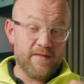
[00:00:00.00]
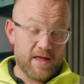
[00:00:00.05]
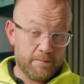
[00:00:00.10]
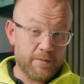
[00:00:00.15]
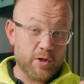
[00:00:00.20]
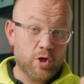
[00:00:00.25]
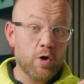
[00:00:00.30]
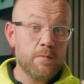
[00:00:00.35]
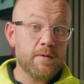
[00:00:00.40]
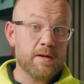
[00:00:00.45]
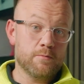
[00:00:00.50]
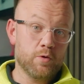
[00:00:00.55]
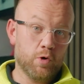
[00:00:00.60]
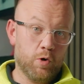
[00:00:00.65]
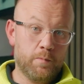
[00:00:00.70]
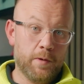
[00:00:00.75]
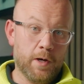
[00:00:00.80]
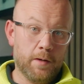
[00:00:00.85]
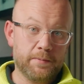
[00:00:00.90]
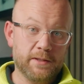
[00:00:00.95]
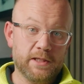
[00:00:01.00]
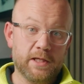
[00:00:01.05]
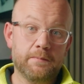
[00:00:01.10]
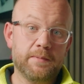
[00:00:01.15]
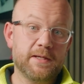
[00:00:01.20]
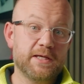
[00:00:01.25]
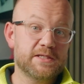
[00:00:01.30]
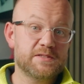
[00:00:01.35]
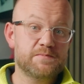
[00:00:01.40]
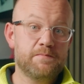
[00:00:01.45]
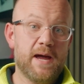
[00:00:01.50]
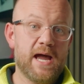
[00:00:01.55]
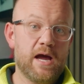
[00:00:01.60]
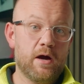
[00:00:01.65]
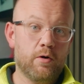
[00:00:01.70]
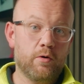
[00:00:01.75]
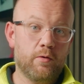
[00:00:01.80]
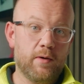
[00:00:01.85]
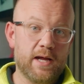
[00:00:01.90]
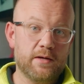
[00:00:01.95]
they're becoming more popular because
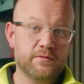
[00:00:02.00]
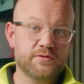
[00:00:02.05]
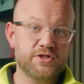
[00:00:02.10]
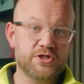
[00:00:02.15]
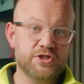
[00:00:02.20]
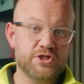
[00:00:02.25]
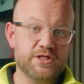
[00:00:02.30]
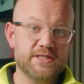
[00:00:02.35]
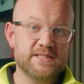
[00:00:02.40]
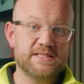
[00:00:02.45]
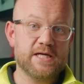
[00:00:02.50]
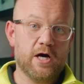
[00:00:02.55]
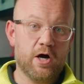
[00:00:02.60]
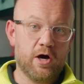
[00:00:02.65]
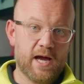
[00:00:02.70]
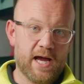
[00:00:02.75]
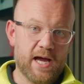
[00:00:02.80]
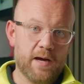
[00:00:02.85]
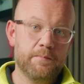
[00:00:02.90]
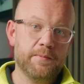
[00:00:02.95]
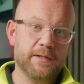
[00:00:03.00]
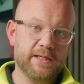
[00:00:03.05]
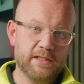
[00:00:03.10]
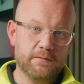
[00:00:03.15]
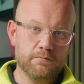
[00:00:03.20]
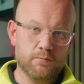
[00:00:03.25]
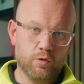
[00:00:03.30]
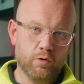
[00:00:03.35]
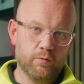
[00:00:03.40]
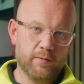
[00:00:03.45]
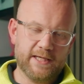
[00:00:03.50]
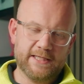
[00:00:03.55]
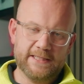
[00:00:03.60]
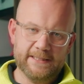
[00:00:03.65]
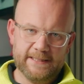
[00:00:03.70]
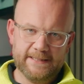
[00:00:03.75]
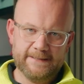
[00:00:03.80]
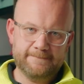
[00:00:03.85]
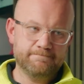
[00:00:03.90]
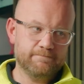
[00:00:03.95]
power outages are happening more
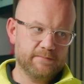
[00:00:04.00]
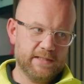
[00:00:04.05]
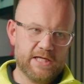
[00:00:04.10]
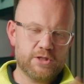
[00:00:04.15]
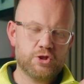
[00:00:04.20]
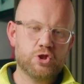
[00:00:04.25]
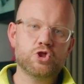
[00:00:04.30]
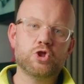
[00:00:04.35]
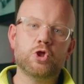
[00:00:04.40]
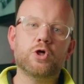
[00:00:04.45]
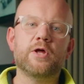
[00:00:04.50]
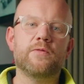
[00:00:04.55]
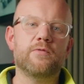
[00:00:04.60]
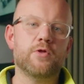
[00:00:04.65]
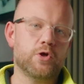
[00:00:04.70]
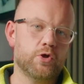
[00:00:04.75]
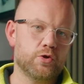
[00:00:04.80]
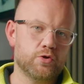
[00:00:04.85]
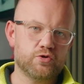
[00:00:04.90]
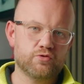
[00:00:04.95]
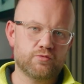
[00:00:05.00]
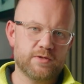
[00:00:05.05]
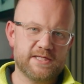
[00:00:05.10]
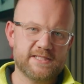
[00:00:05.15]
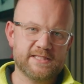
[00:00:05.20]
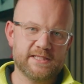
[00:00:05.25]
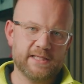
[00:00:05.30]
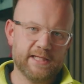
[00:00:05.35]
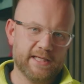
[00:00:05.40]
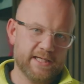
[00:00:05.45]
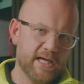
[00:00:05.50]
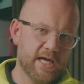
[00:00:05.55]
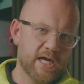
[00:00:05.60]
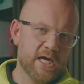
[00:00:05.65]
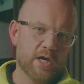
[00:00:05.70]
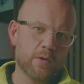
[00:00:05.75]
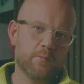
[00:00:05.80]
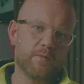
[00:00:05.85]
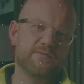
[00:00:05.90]
regularly. Let's just look in the news recently and